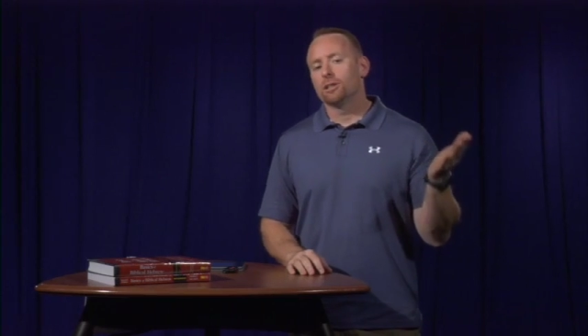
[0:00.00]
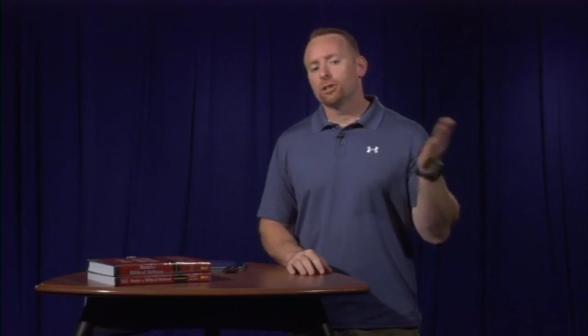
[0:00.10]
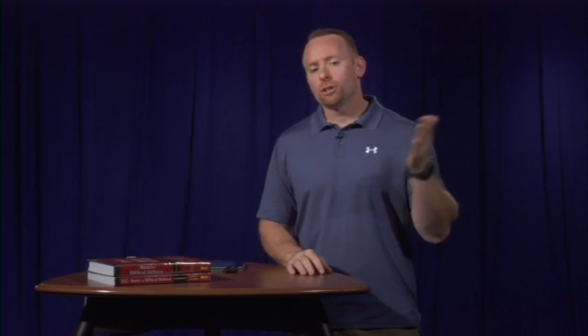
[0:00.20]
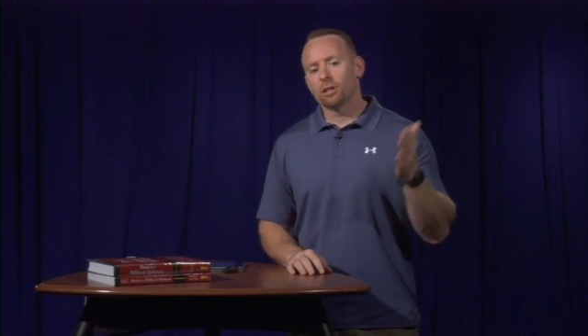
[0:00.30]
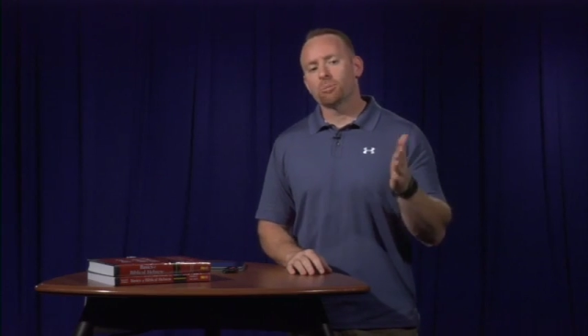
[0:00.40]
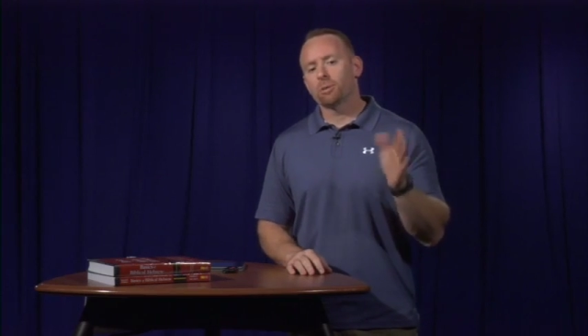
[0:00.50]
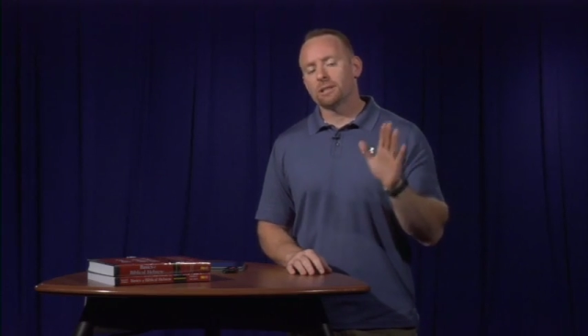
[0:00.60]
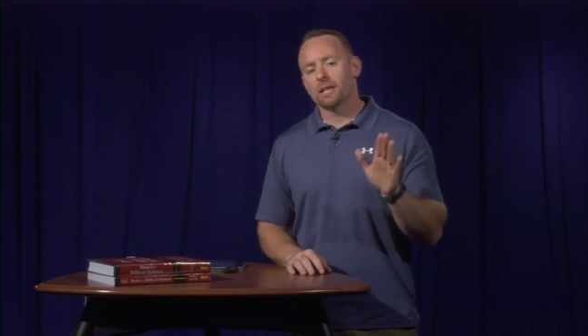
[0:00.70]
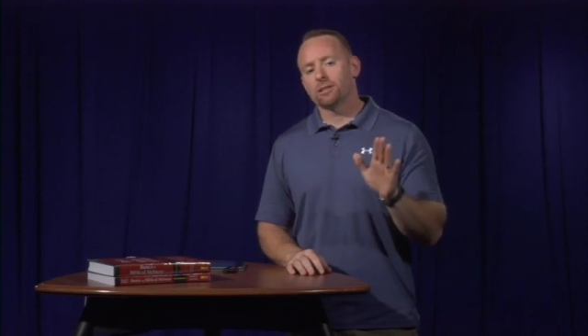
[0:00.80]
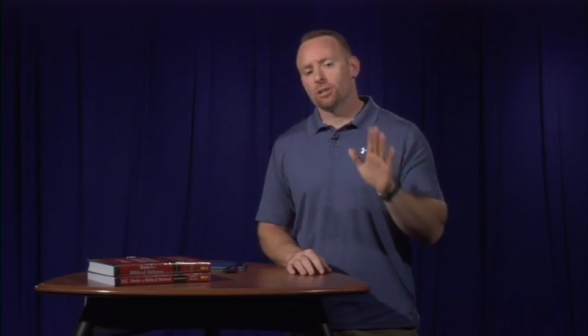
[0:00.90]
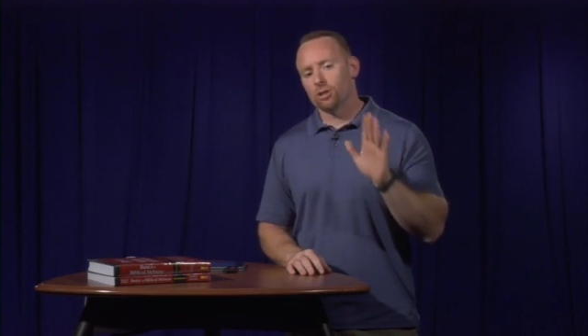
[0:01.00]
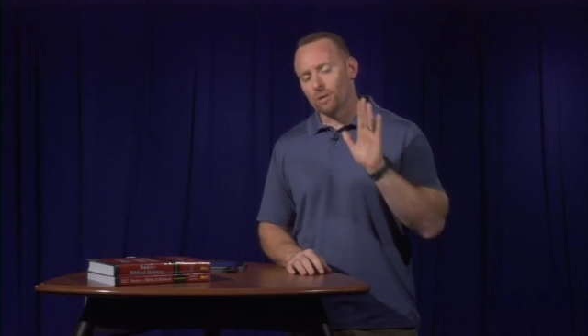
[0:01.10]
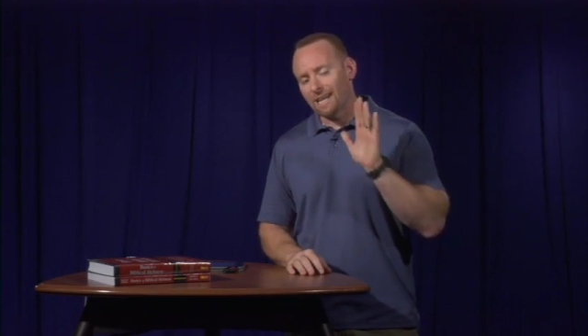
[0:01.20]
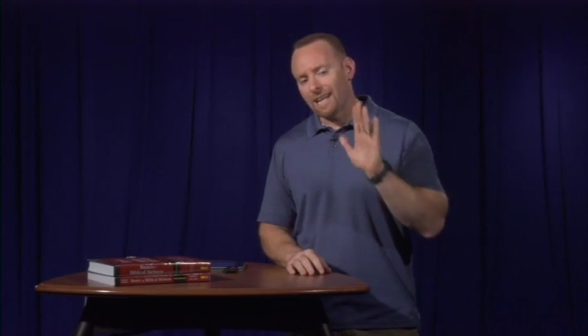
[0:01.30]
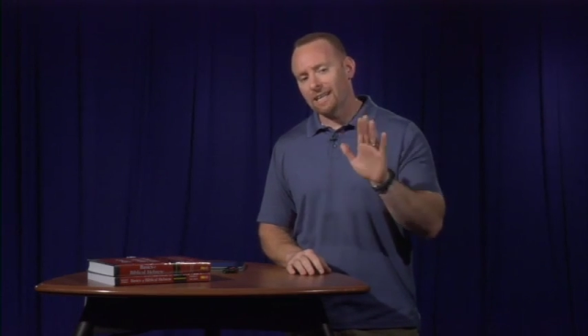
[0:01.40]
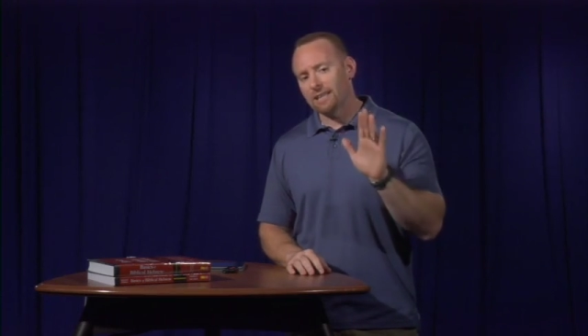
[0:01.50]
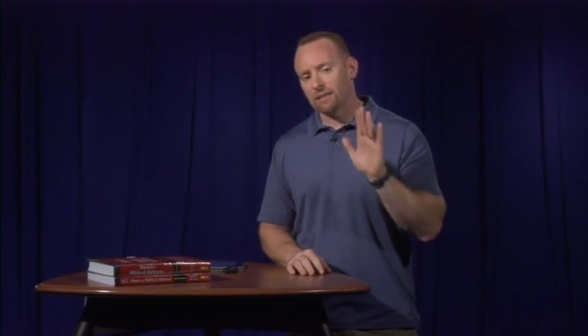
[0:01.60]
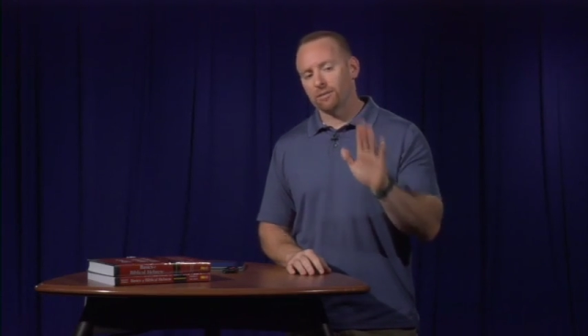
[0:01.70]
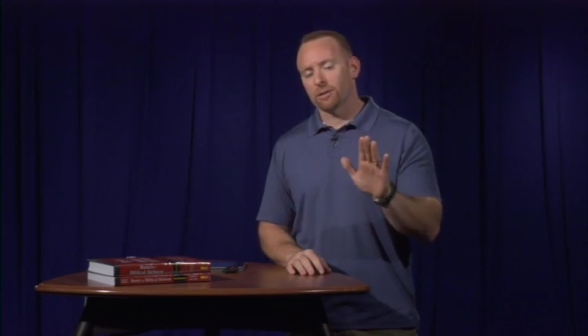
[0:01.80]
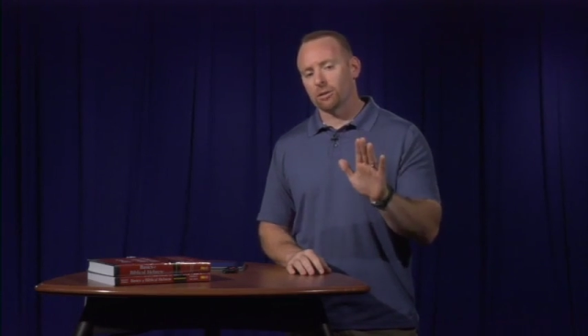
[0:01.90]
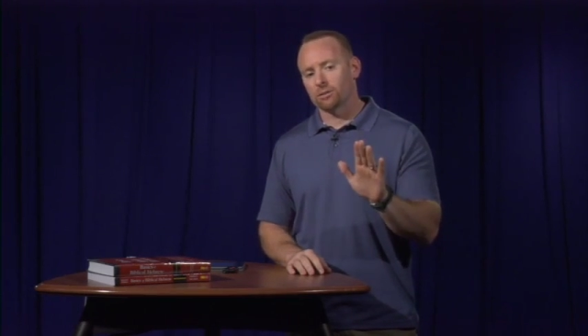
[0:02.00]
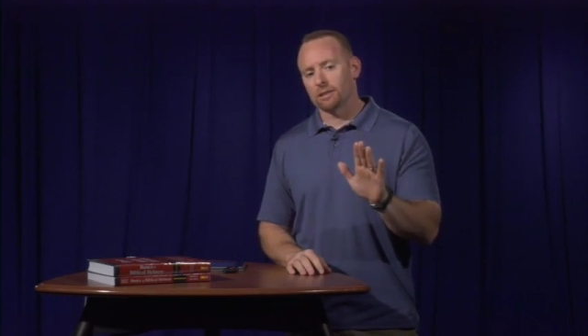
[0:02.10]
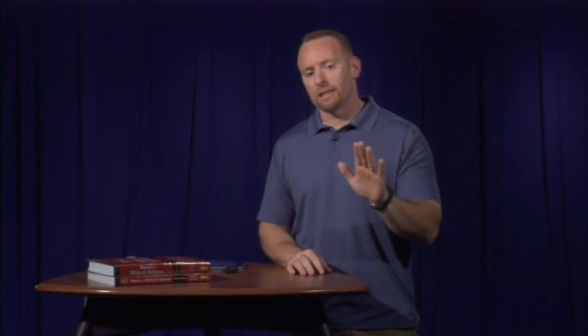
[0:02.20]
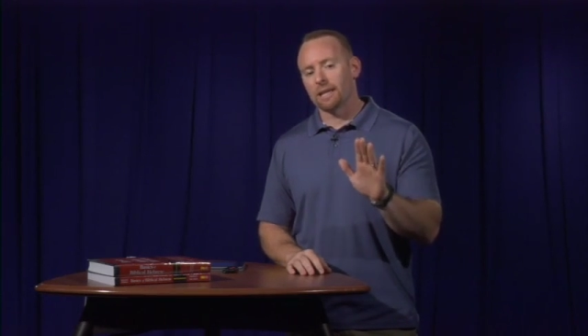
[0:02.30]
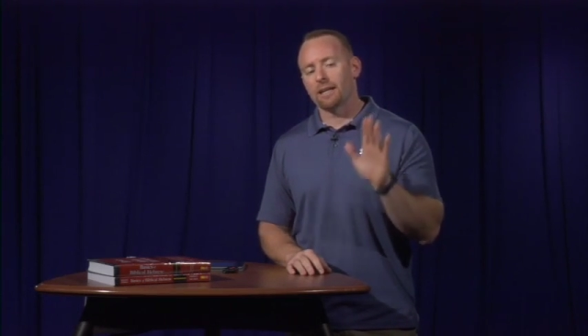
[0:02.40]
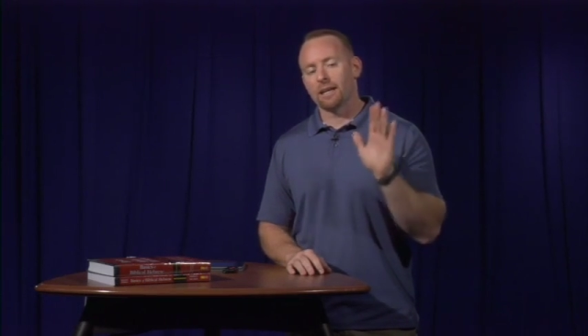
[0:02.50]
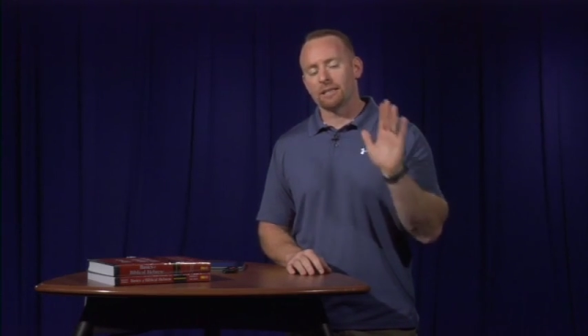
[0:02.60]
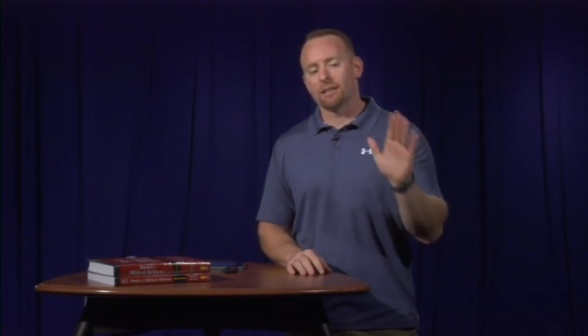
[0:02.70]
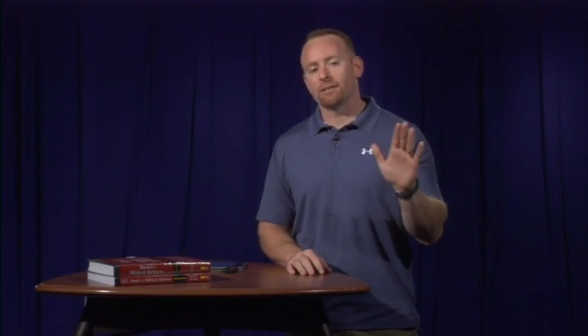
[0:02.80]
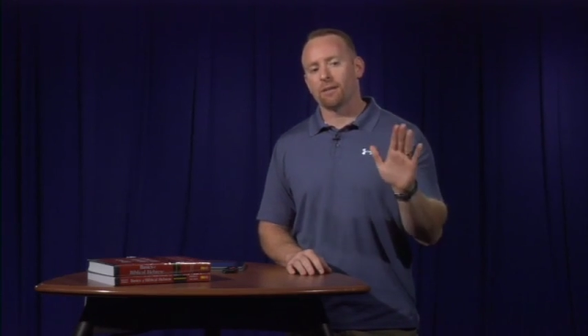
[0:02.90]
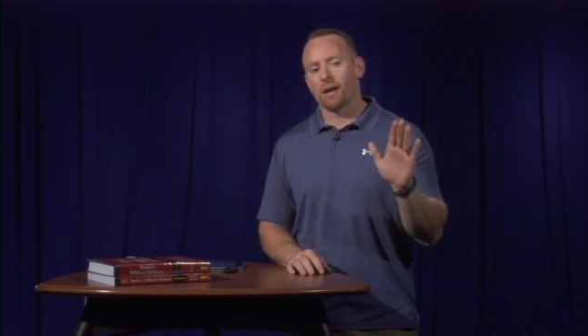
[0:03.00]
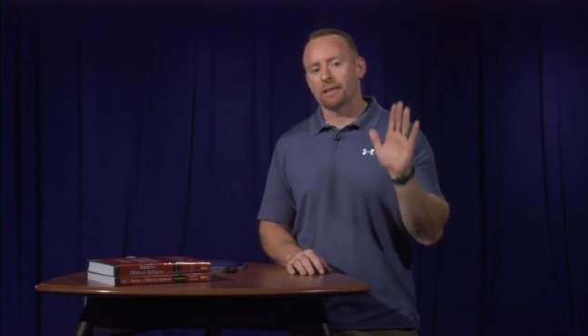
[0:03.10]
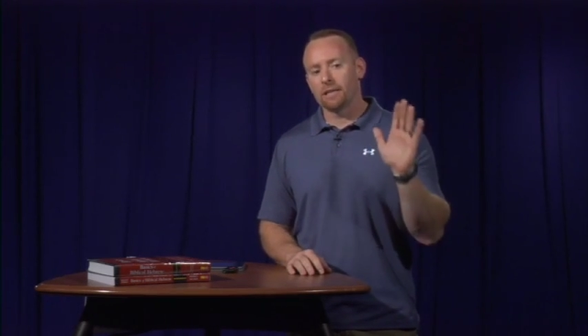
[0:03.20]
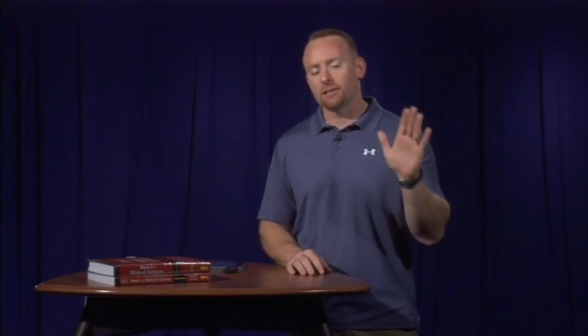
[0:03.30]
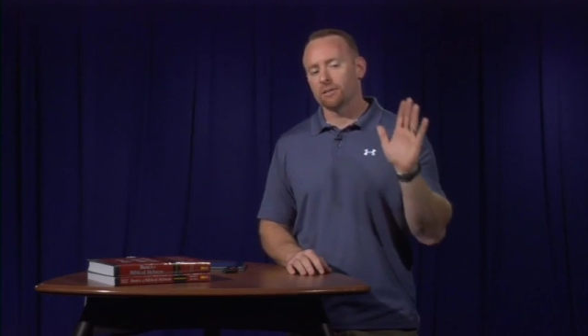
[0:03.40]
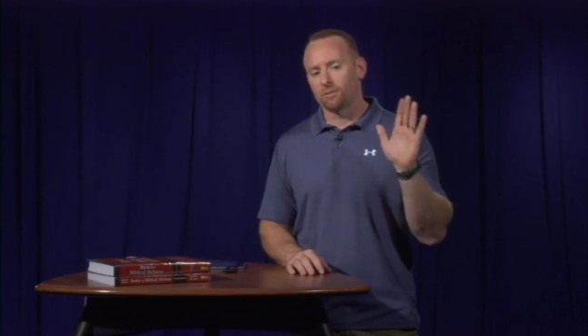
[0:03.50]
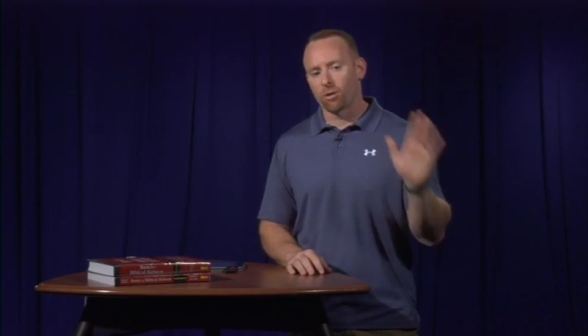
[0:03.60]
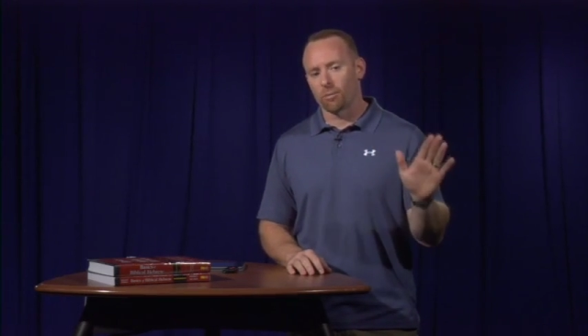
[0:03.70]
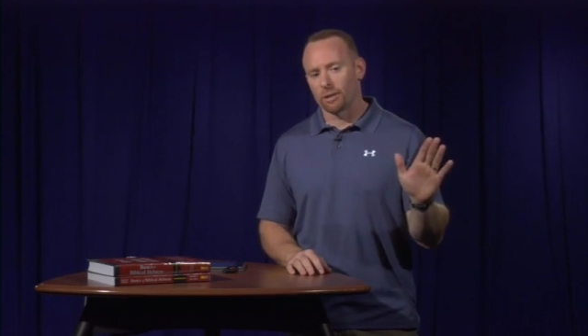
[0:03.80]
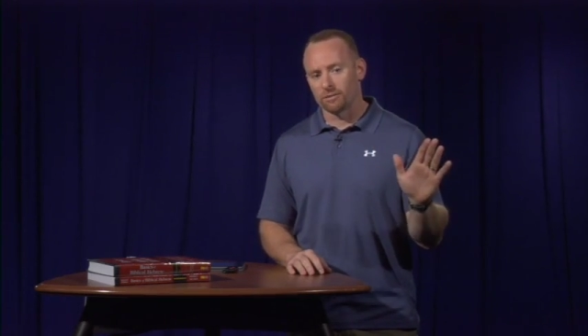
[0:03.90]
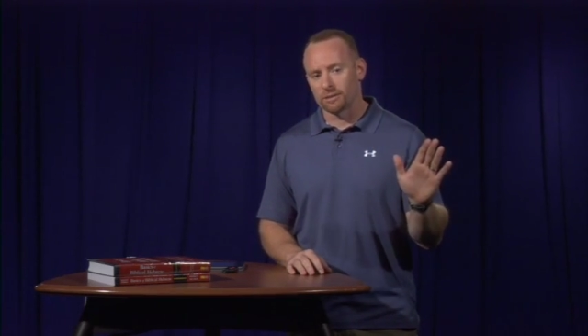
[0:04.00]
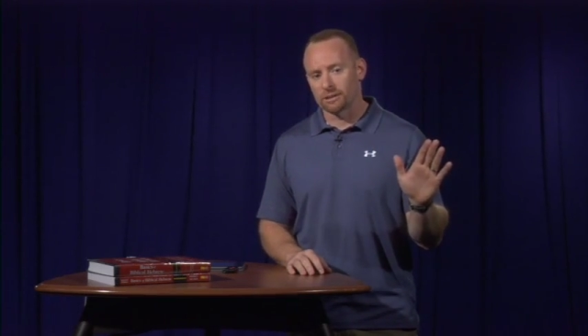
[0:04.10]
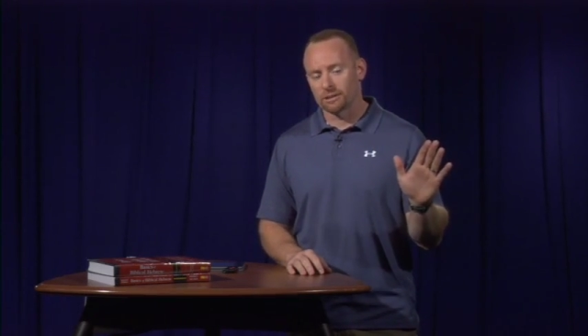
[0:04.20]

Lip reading: shouldn't present to you any difficulty in identifying these suffirmatives.